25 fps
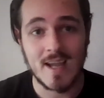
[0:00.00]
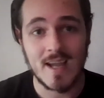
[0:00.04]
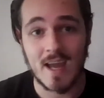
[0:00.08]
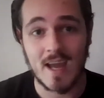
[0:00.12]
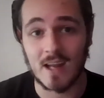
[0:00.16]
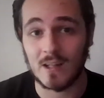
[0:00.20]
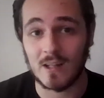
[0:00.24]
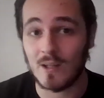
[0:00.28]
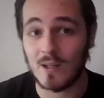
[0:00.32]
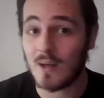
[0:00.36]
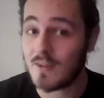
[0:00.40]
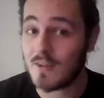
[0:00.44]

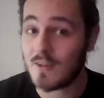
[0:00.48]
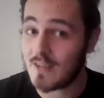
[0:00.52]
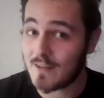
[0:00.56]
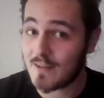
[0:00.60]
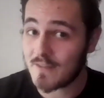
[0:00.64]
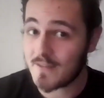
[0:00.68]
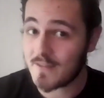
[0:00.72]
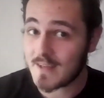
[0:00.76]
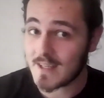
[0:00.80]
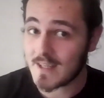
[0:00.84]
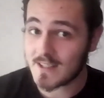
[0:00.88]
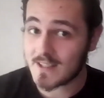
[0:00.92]
and a lot of
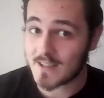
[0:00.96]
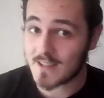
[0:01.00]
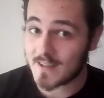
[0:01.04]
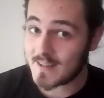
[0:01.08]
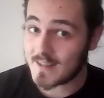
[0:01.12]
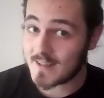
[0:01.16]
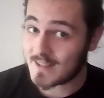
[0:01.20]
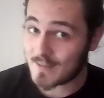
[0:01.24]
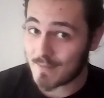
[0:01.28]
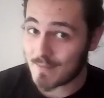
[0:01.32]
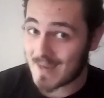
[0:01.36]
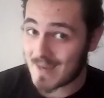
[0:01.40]
different things that are
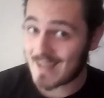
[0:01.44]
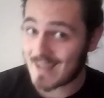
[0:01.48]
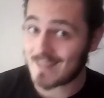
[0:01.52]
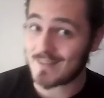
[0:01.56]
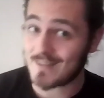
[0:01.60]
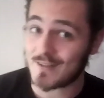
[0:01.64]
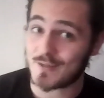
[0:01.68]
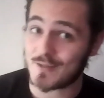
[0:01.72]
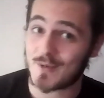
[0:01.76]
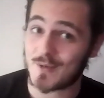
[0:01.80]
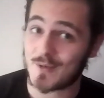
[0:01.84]
in demand as